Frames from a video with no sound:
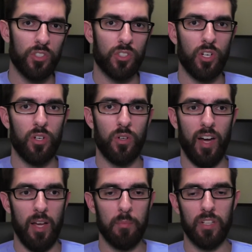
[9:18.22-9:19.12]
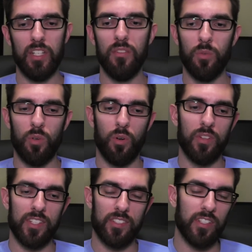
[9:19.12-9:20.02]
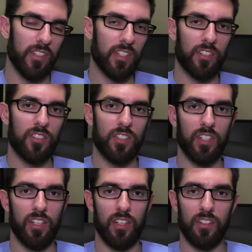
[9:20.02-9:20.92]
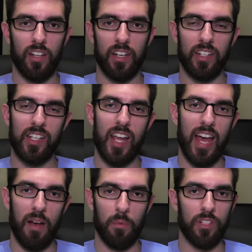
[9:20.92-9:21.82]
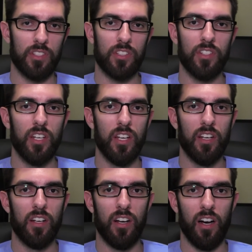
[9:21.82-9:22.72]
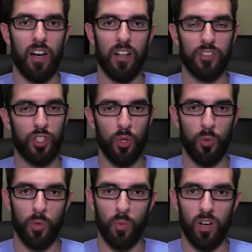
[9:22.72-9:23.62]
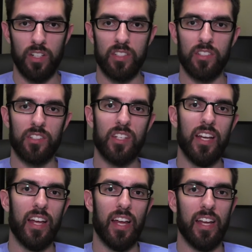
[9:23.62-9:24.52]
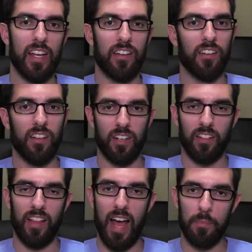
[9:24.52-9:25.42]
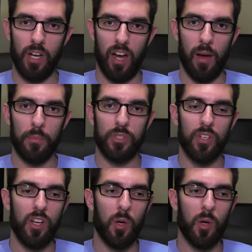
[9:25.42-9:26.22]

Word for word: So I believe we'll only see this in like tablets uh, two and ones and like laptops.